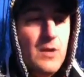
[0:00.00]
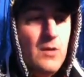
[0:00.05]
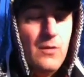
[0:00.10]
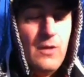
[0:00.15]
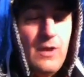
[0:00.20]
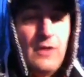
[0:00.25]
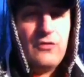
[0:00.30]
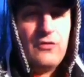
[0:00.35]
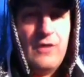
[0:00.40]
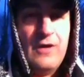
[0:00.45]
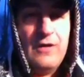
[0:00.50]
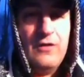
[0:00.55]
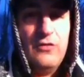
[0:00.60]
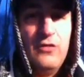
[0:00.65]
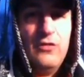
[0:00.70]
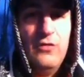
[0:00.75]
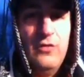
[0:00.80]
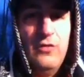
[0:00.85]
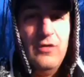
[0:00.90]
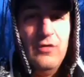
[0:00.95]
What I try to
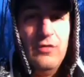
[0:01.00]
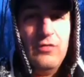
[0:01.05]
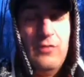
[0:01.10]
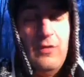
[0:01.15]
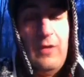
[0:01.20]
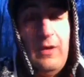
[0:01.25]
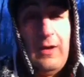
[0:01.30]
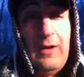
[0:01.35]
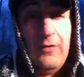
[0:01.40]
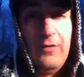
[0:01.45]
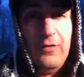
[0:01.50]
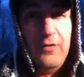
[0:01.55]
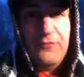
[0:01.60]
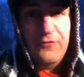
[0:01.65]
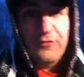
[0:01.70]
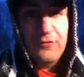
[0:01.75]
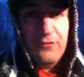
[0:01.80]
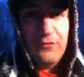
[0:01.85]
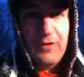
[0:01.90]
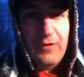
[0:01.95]
do is, and I don't know
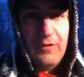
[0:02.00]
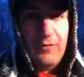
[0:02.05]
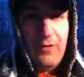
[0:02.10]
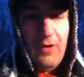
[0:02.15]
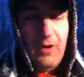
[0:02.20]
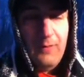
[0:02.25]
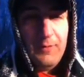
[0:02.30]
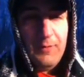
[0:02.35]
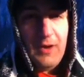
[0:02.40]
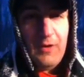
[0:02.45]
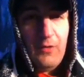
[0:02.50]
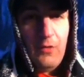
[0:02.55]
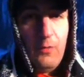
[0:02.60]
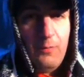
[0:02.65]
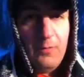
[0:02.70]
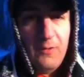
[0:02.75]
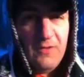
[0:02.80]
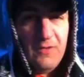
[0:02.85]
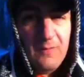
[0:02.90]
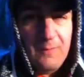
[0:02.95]
if it's right or wrong, but I
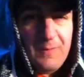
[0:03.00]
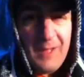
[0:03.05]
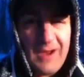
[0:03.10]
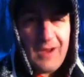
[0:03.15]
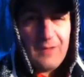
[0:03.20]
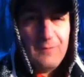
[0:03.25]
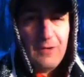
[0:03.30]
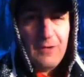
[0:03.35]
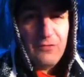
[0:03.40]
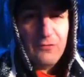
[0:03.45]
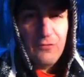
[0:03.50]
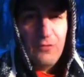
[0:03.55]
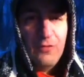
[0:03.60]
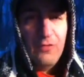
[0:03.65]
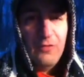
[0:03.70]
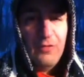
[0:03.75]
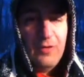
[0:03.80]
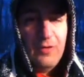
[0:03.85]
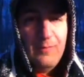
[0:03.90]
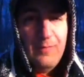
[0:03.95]
open the back of my
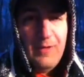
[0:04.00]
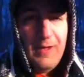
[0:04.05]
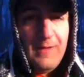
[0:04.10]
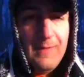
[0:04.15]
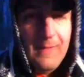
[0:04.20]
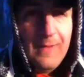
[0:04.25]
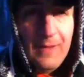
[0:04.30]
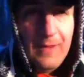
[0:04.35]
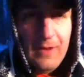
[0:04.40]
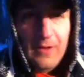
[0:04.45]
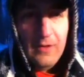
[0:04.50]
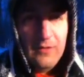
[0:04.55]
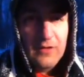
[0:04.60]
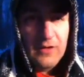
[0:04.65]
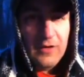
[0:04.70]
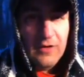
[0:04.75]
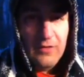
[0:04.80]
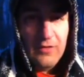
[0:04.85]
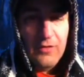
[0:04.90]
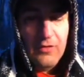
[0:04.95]
throat a little bit
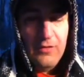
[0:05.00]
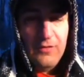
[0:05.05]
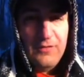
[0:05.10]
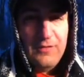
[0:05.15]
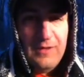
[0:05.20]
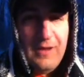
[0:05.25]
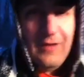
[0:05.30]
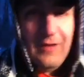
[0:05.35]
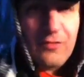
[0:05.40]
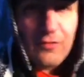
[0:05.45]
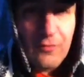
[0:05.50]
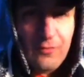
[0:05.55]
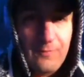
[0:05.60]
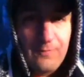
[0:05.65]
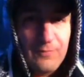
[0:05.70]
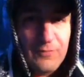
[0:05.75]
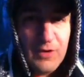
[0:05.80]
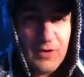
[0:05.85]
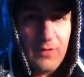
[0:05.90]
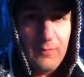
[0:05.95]
to get a little
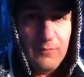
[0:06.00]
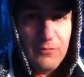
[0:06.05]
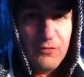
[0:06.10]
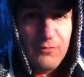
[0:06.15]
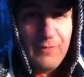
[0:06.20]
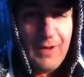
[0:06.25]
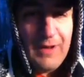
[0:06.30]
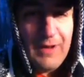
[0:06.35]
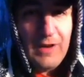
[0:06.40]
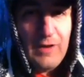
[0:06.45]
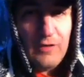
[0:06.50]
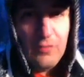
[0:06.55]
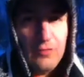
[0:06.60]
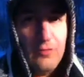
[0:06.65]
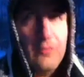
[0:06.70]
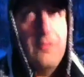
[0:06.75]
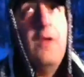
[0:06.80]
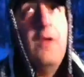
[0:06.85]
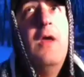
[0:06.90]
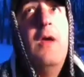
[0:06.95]
nasal, to come through my
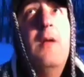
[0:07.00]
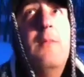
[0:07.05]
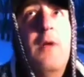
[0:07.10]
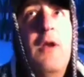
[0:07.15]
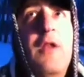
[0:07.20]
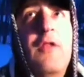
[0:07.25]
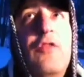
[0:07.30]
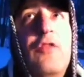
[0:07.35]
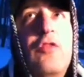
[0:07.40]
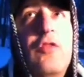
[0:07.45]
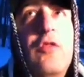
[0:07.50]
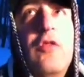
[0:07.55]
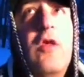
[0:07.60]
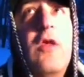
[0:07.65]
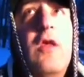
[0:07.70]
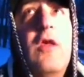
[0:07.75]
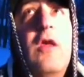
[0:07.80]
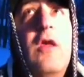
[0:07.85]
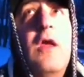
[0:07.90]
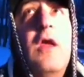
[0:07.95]
nasal, but it's
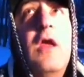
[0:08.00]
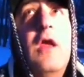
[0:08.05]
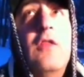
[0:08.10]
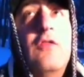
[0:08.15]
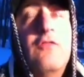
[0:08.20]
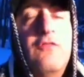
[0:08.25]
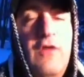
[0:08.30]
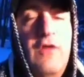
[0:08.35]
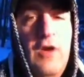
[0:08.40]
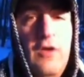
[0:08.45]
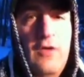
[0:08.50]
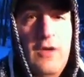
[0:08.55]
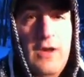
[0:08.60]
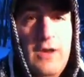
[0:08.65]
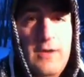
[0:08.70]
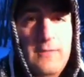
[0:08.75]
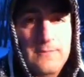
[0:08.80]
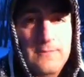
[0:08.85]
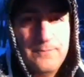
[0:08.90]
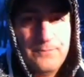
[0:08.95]

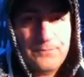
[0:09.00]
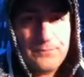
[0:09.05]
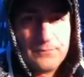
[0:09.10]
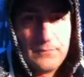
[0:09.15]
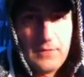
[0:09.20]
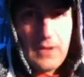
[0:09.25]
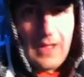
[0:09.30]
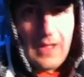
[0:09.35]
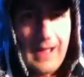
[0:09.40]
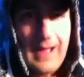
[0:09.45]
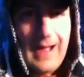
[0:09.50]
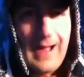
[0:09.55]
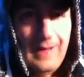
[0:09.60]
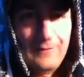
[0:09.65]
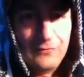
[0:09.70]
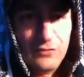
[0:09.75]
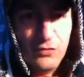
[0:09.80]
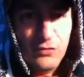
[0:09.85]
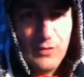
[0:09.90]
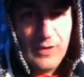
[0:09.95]
very
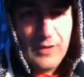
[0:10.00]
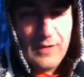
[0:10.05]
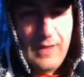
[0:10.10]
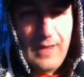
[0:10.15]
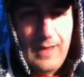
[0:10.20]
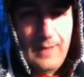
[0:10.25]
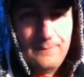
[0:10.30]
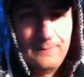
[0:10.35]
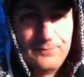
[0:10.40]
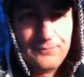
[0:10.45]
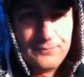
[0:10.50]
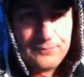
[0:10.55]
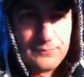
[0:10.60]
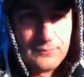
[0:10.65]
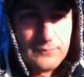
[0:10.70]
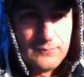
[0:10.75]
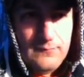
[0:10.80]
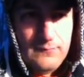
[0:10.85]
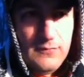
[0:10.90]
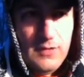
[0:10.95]
hot doing that.
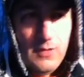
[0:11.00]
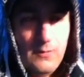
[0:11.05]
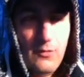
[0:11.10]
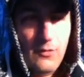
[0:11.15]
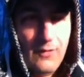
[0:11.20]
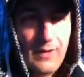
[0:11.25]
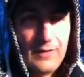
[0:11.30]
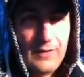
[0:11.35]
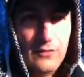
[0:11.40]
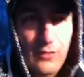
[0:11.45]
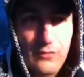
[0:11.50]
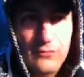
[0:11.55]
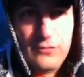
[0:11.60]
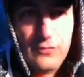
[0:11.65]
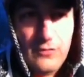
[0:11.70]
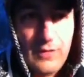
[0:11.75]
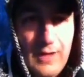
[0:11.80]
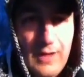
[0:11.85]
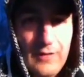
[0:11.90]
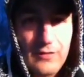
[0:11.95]
When I
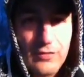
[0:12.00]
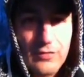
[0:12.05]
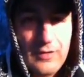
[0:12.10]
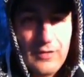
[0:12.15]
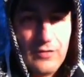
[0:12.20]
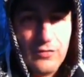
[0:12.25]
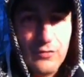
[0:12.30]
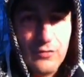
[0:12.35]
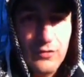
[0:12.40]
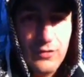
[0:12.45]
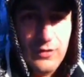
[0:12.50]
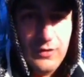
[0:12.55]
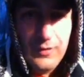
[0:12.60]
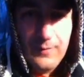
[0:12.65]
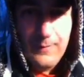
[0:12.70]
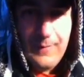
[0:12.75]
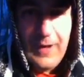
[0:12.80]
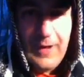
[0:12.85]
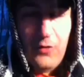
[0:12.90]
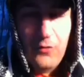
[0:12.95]
don't do that, it stays good
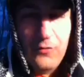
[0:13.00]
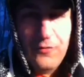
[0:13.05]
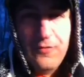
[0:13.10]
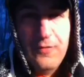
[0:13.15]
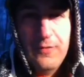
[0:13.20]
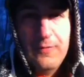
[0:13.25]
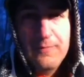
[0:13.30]
in the mouth.